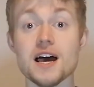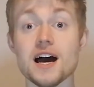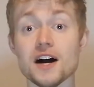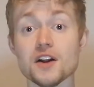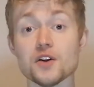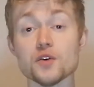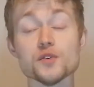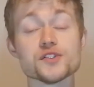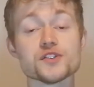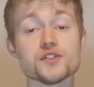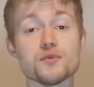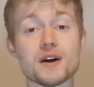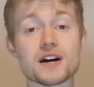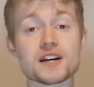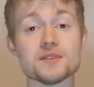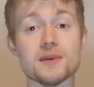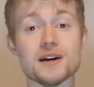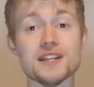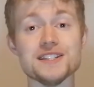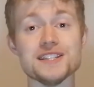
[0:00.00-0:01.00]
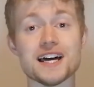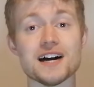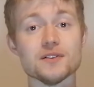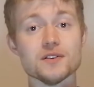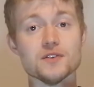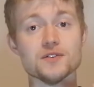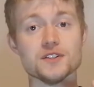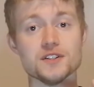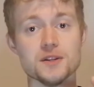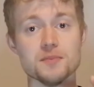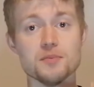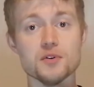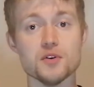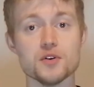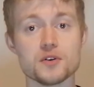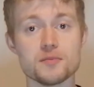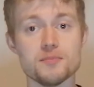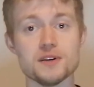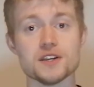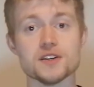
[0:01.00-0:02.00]
I'd also recommend downloading the
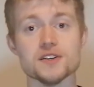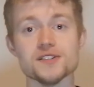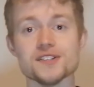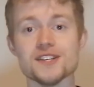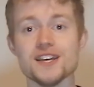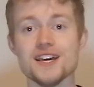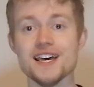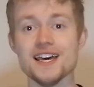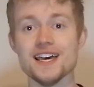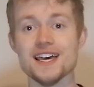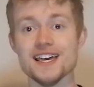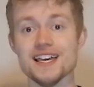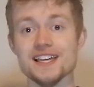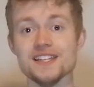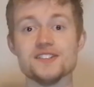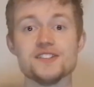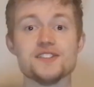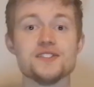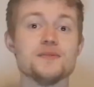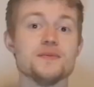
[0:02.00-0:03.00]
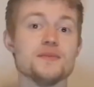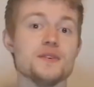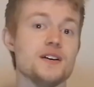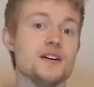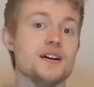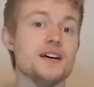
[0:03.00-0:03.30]
book because it's